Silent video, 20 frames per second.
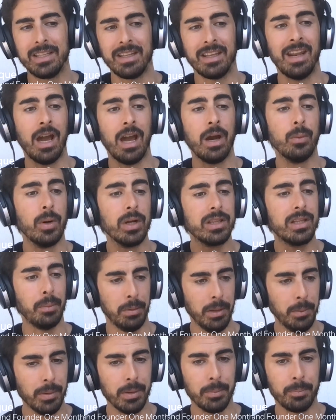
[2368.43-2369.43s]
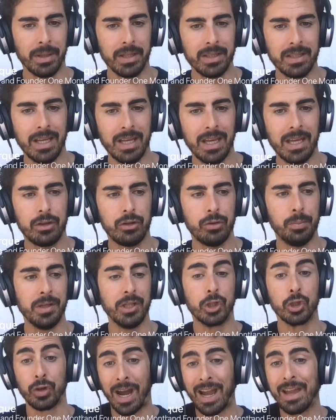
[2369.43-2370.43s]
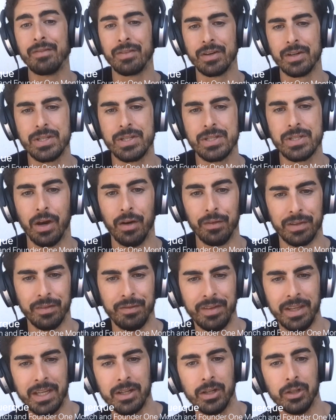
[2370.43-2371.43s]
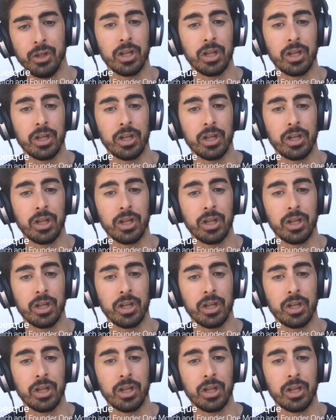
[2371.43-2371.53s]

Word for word: then I want the people building it to be drivers of the vehicle,